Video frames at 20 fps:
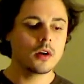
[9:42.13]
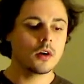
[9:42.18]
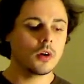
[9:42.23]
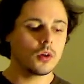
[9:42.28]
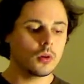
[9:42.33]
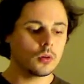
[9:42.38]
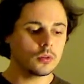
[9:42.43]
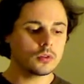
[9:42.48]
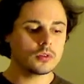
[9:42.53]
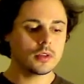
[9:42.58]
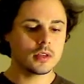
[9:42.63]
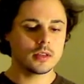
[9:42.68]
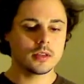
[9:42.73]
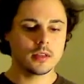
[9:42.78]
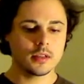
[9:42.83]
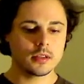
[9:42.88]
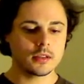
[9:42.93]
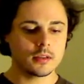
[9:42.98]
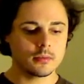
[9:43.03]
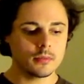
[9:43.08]
holds the
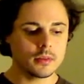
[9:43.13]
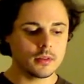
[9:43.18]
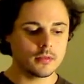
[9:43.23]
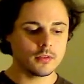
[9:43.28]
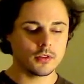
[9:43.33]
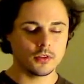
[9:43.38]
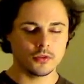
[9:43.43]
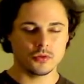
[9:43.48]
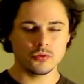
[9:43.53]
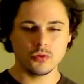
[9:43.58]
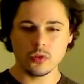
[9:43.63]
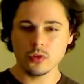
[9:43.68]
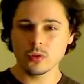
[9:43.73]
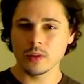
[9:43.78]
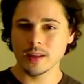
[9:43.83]
systems of control